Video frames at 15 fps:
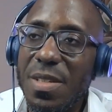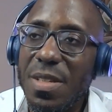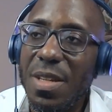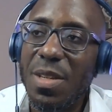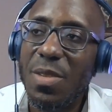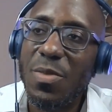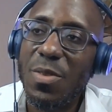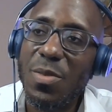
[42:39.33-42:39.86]
And
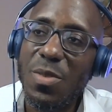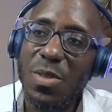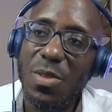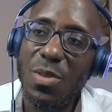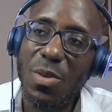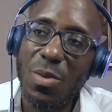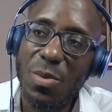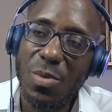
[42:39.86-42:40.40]
if you
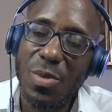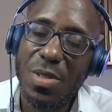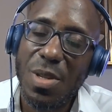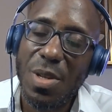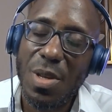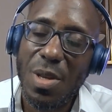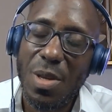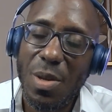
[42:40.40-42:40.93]
don't,
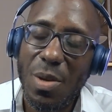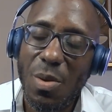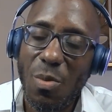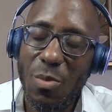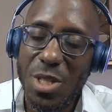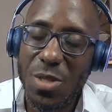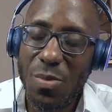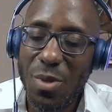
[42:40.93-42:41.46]

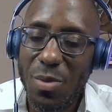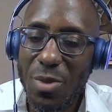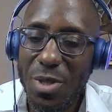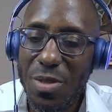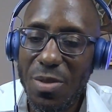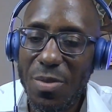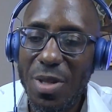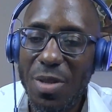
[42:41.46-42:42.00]
which one would
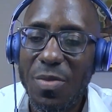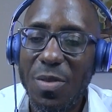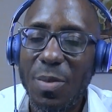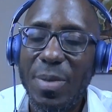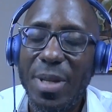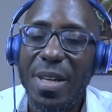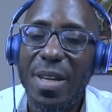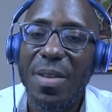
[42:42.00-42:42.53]
you love to
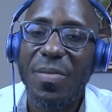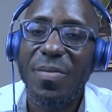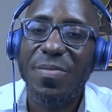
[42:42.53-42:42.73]
play?